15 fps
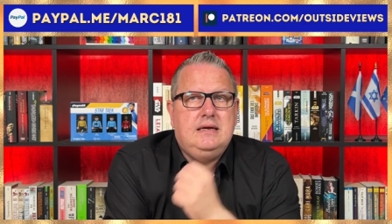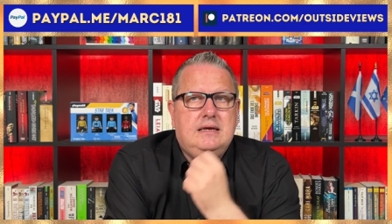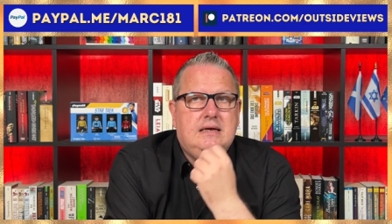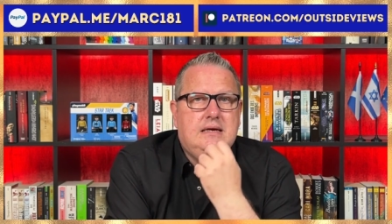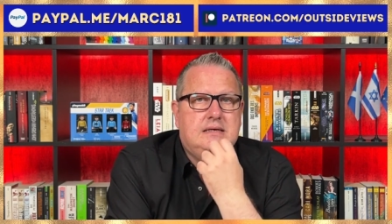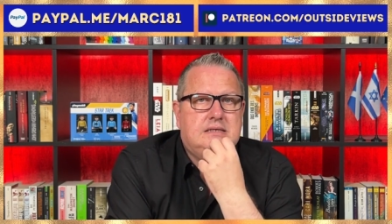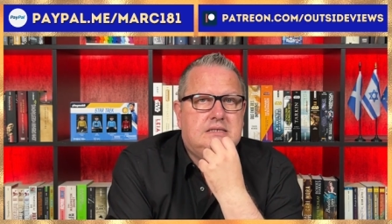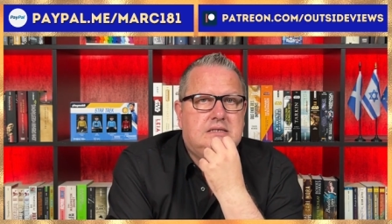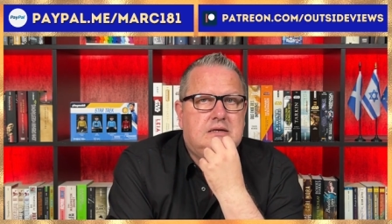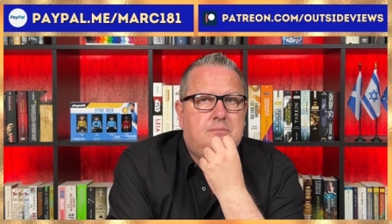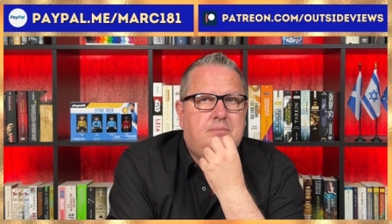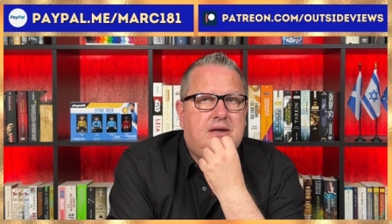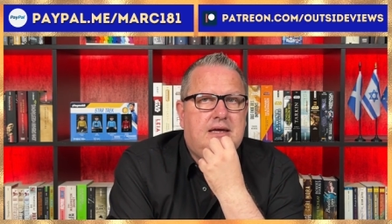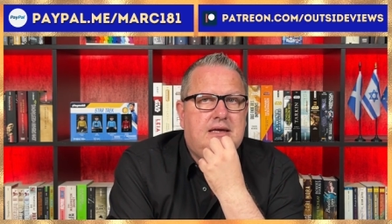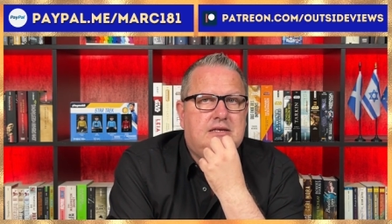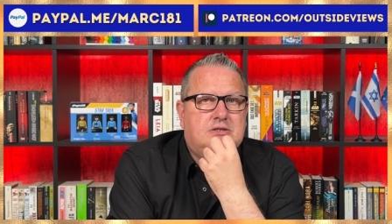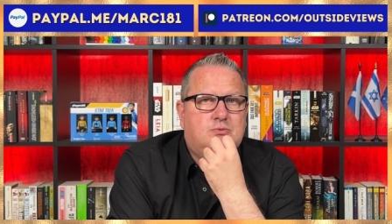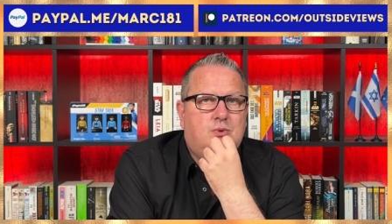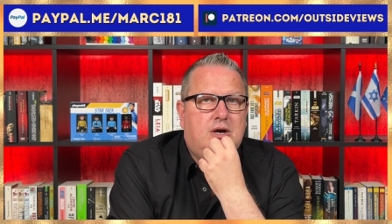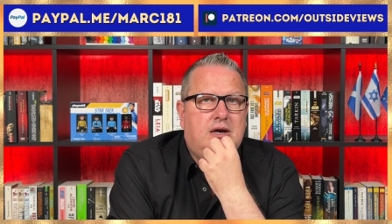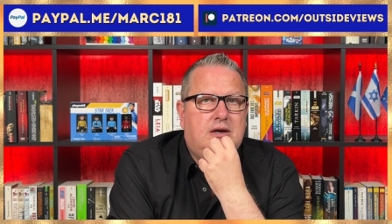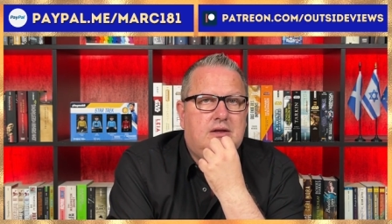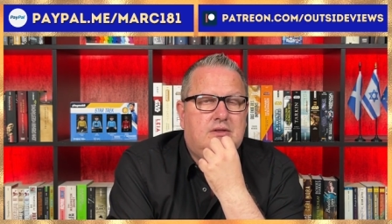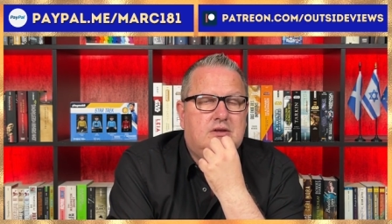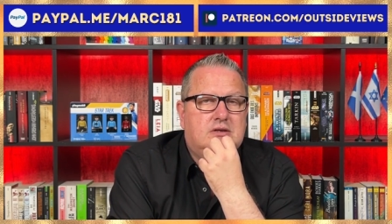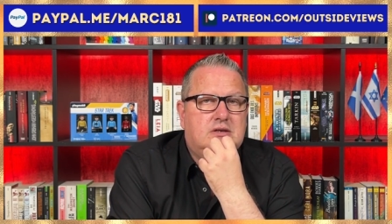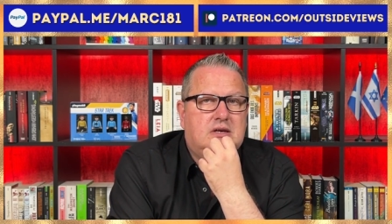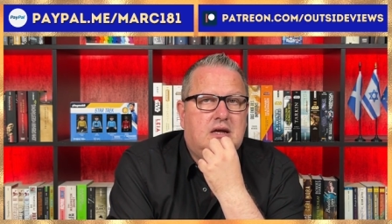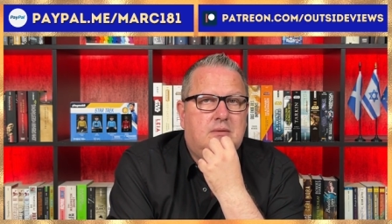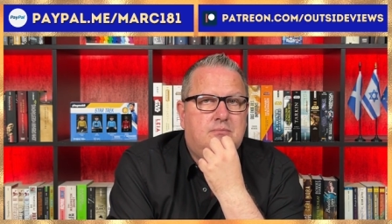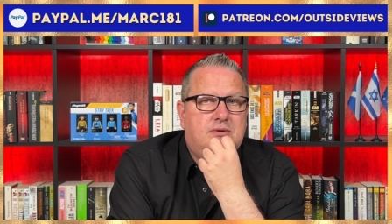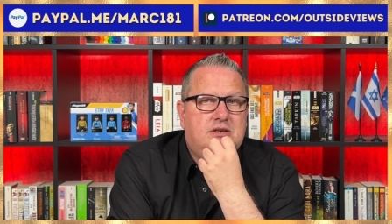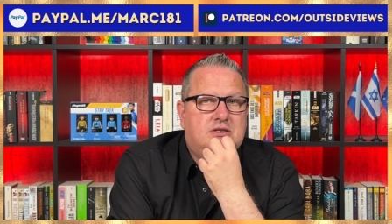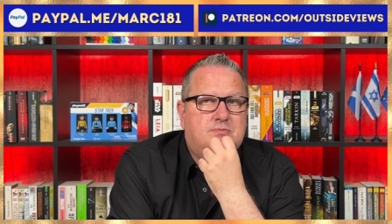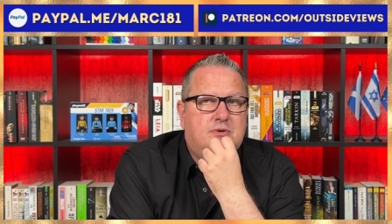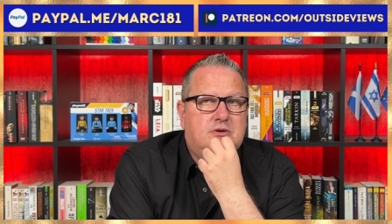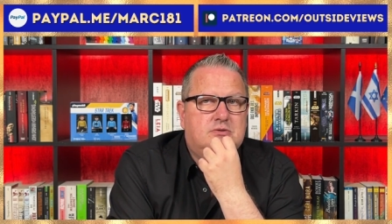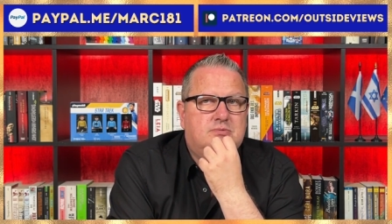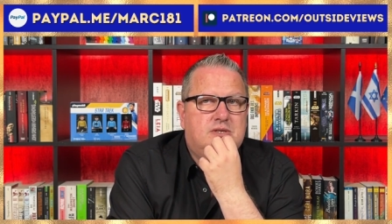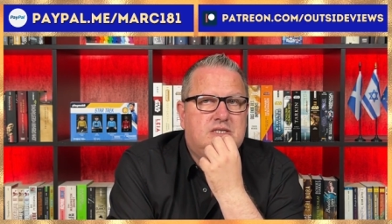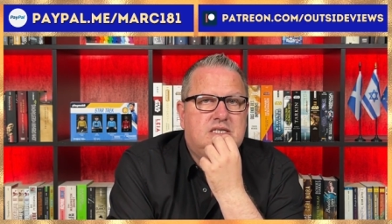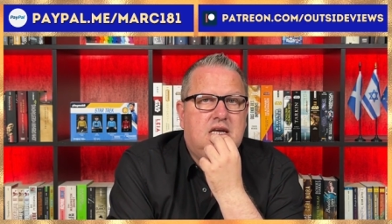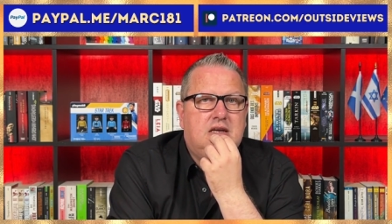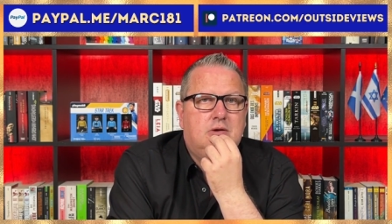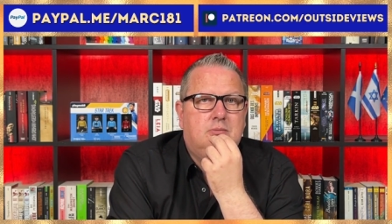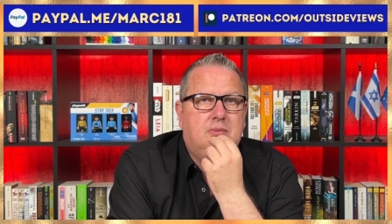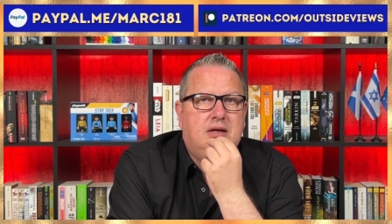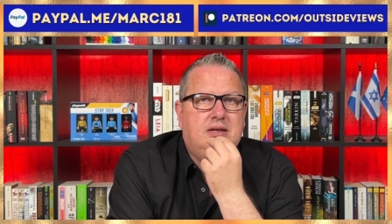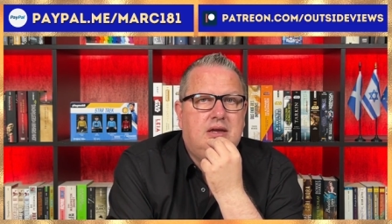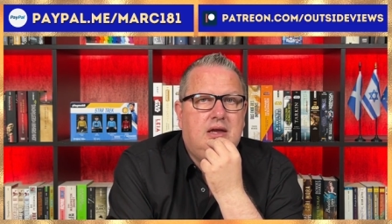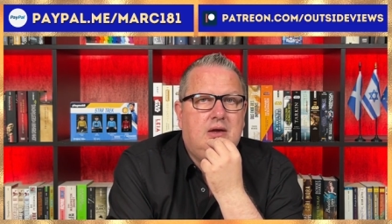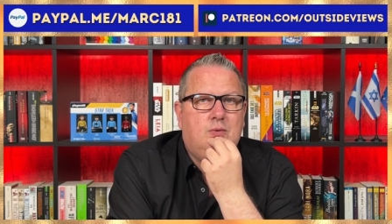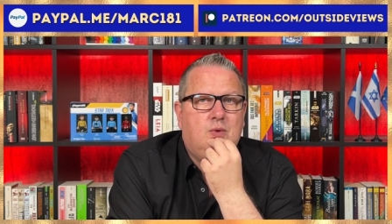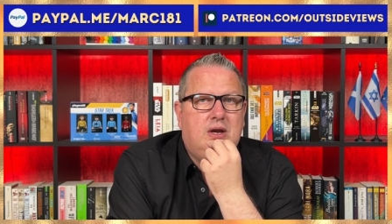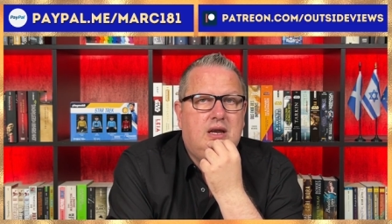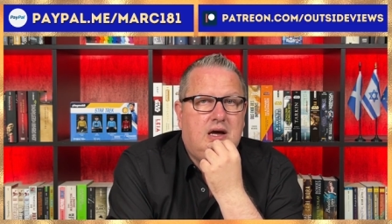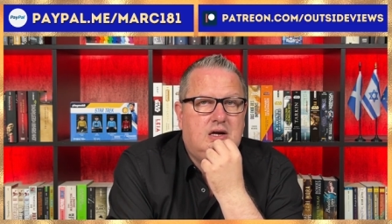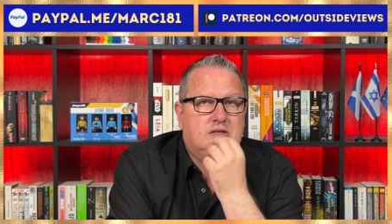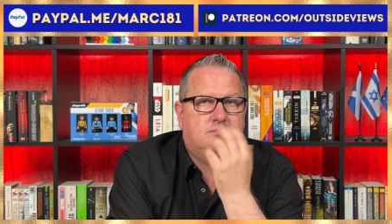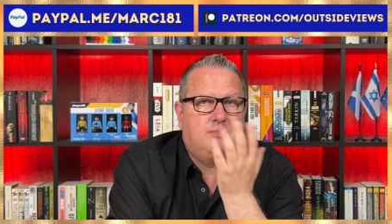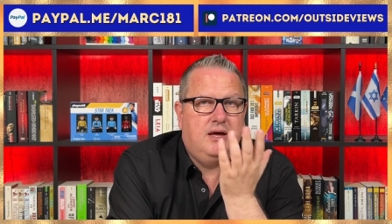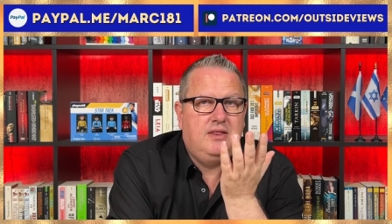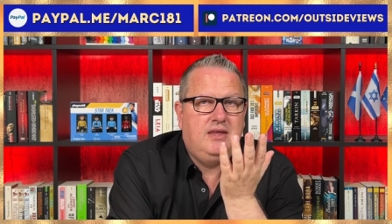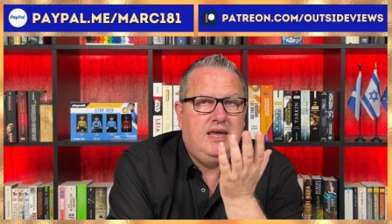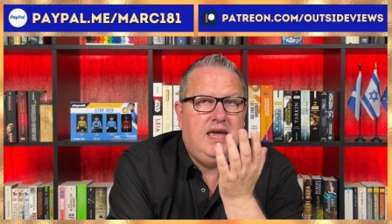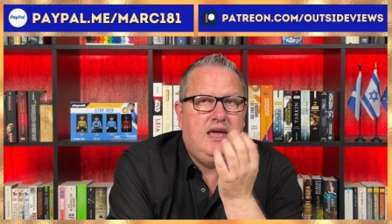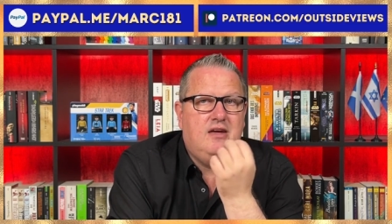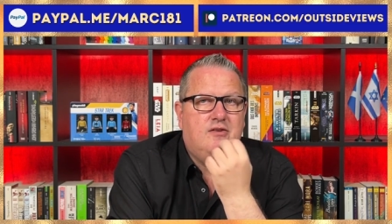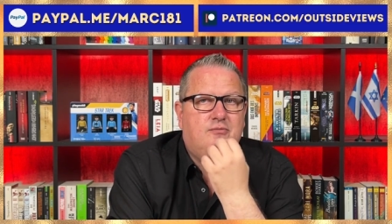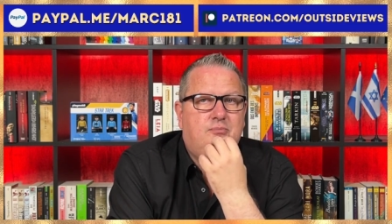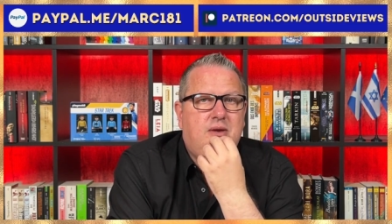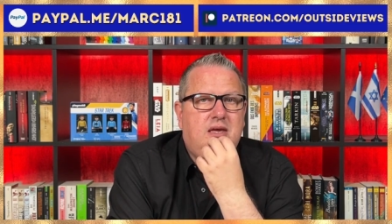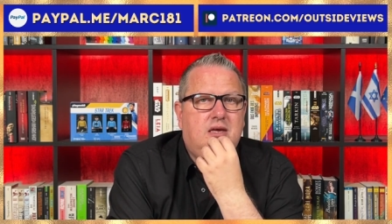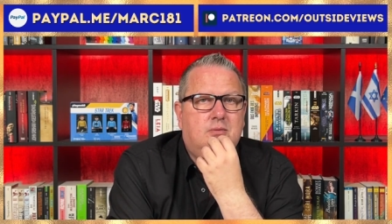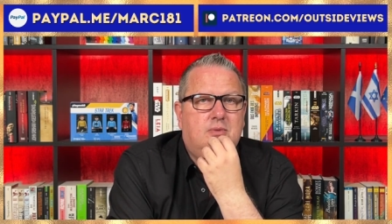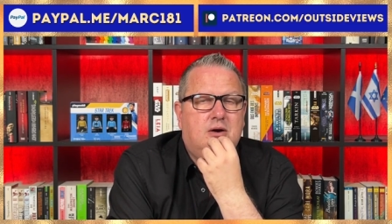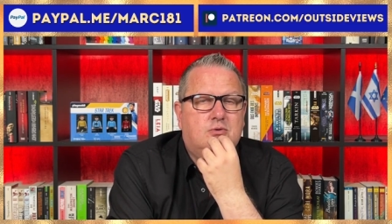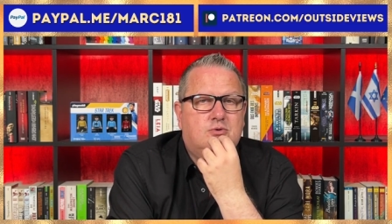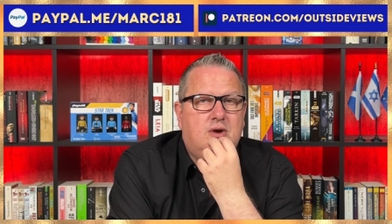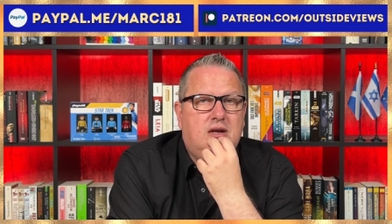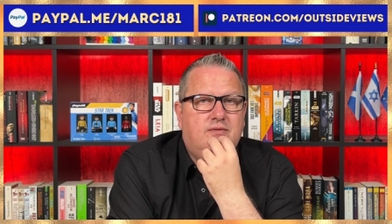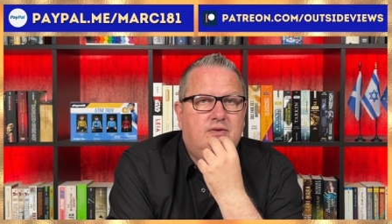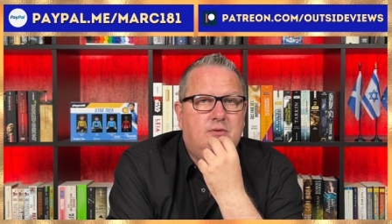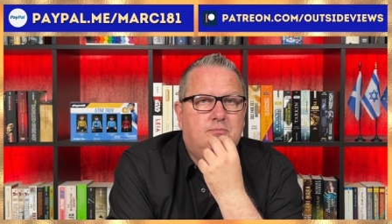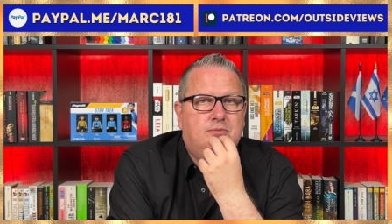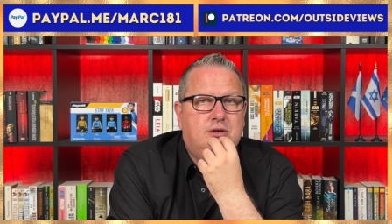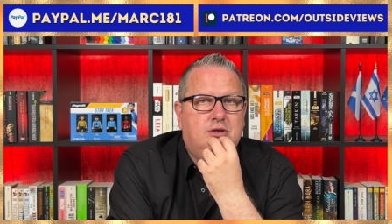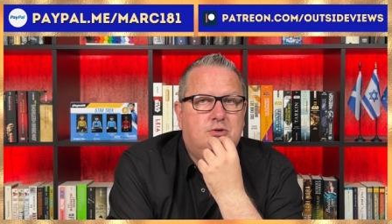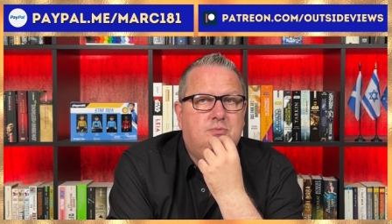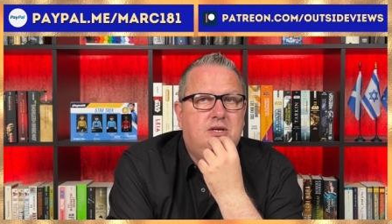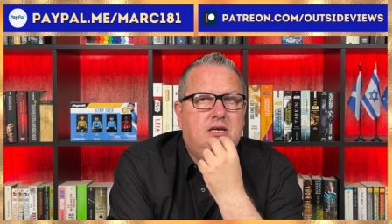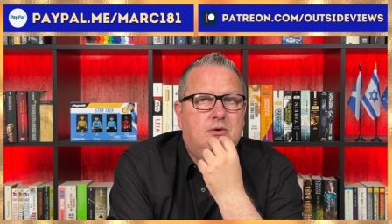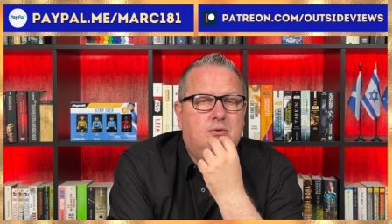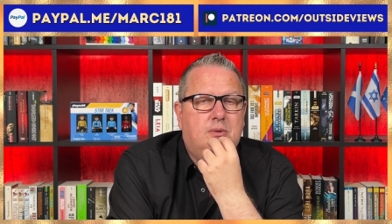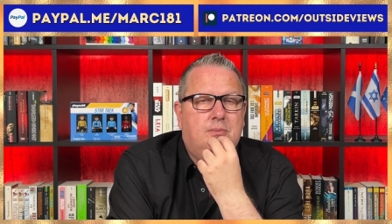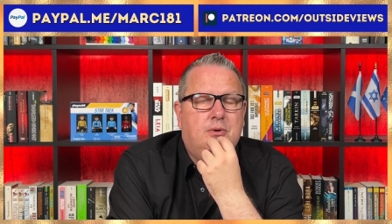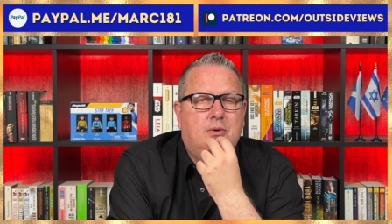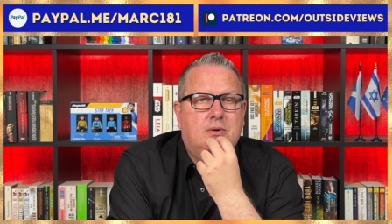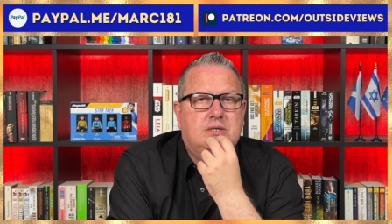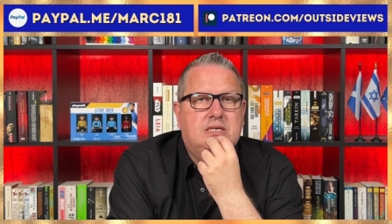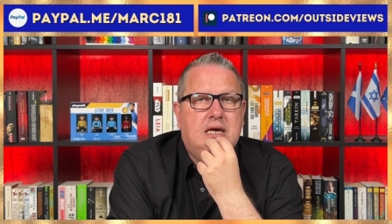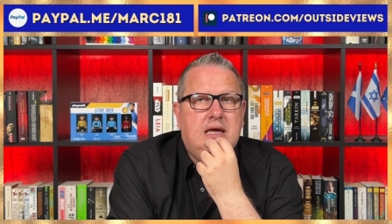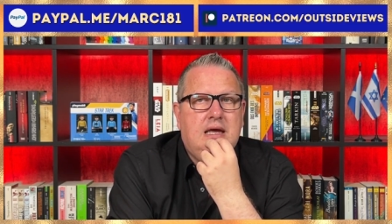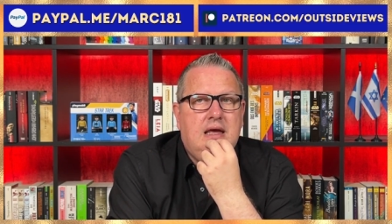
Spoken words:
is a place where the company spokesman said on Monday, when asked by the AFP about relevant British media reports,